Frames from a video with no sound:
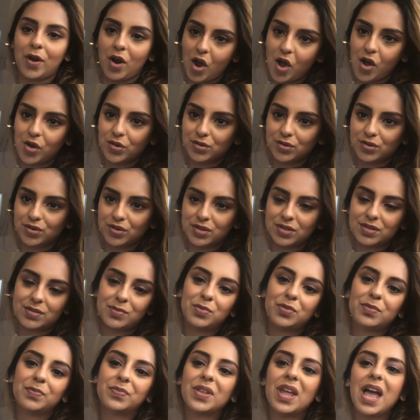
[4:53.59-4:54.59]
prawns.
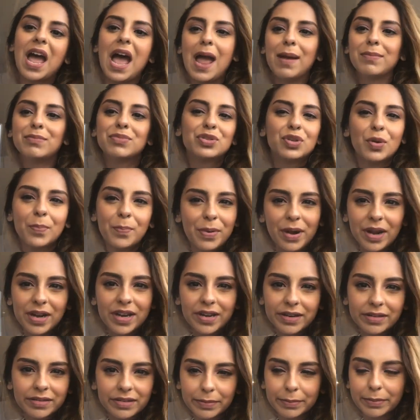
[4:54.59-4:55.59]
I'm so
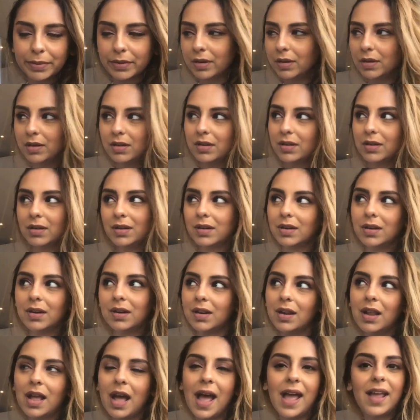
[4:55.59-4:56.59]
predictable.
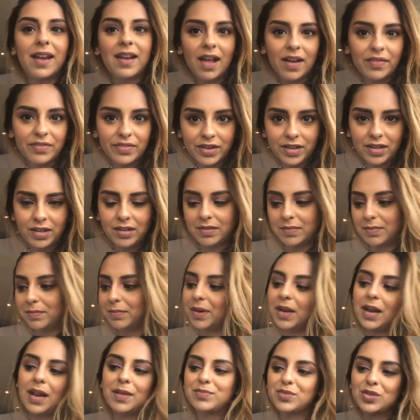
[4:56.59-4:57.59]
I love it,
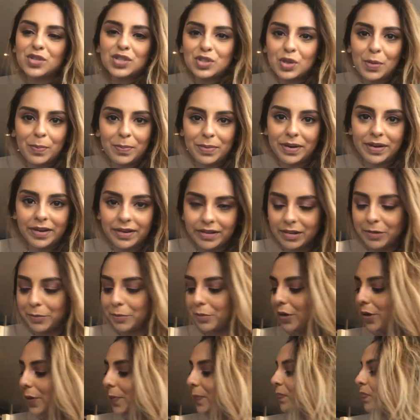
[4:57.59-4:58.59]
but I'm just so
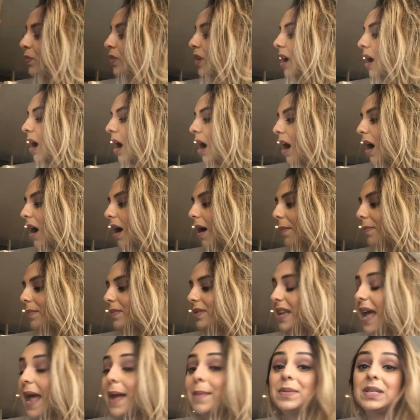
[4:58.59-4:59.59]
predictable.
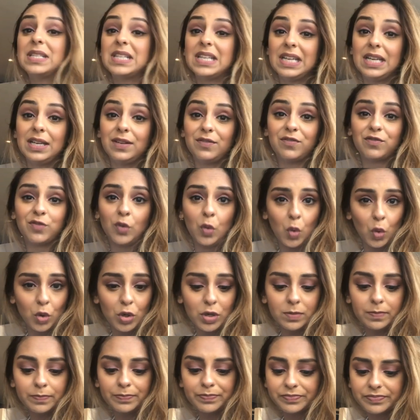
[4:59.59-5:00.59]
Time to eat
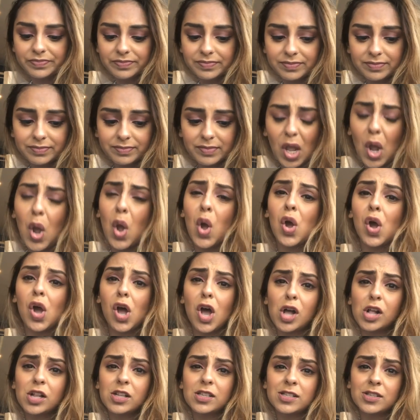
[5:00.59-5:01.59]
food.
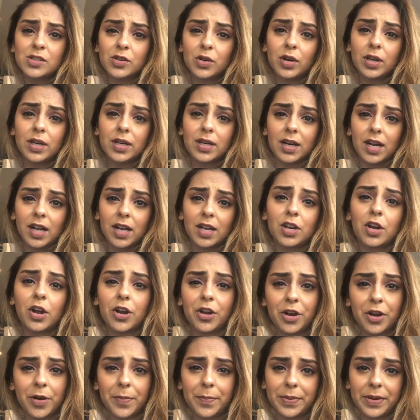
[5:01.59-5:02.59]
Also, a girl
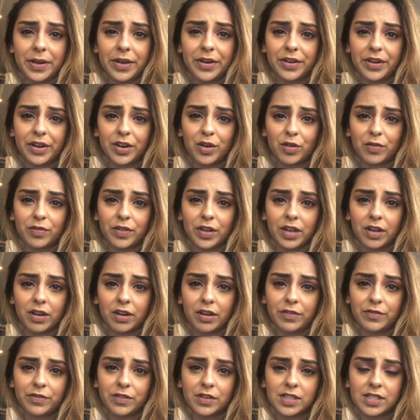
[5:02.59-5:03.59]
got her period over
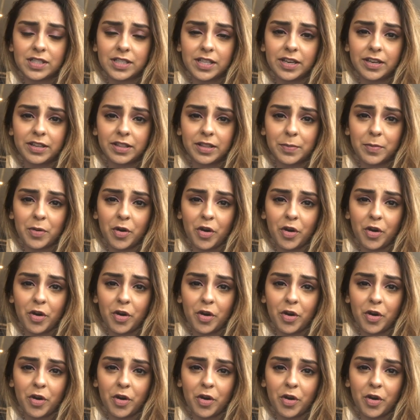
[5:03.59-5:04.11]
here first thing in the